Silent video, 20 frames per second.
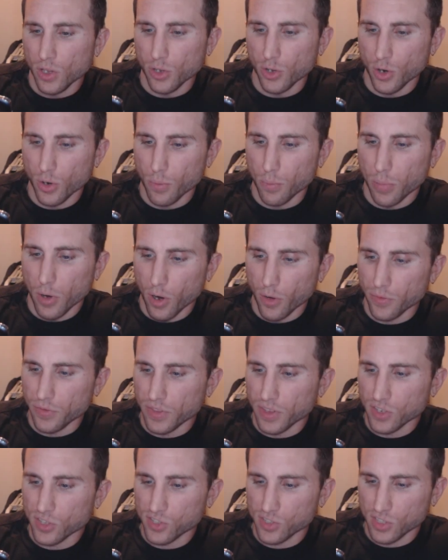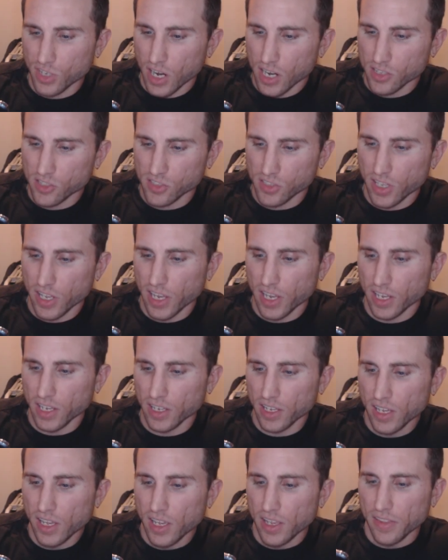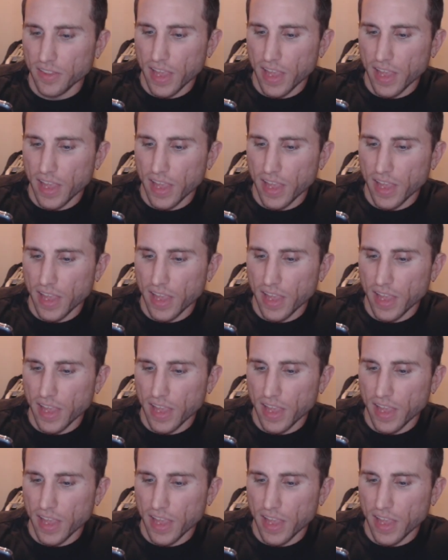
You're both disgusting.